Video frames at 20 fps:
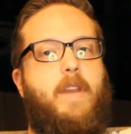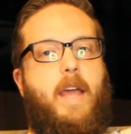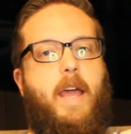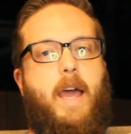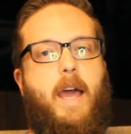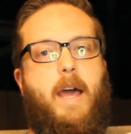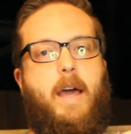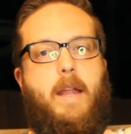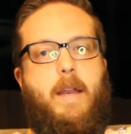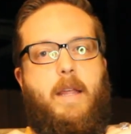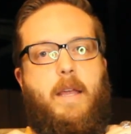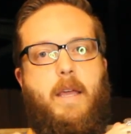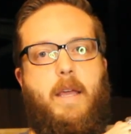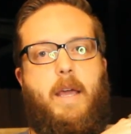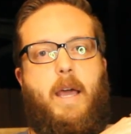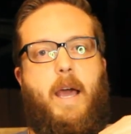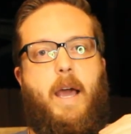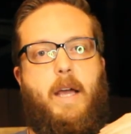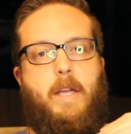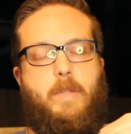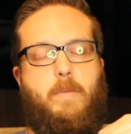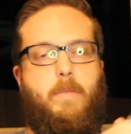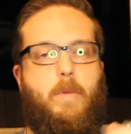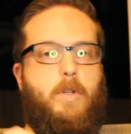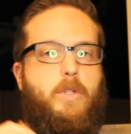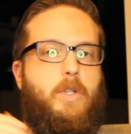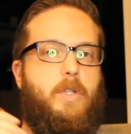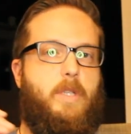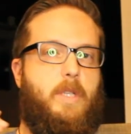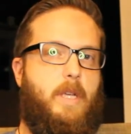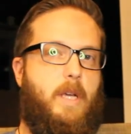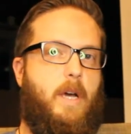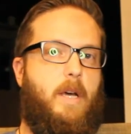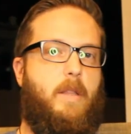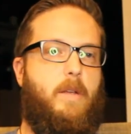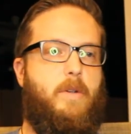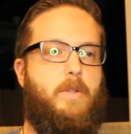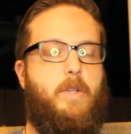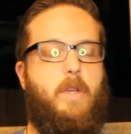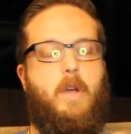had as much as the
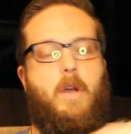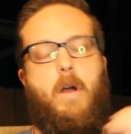others.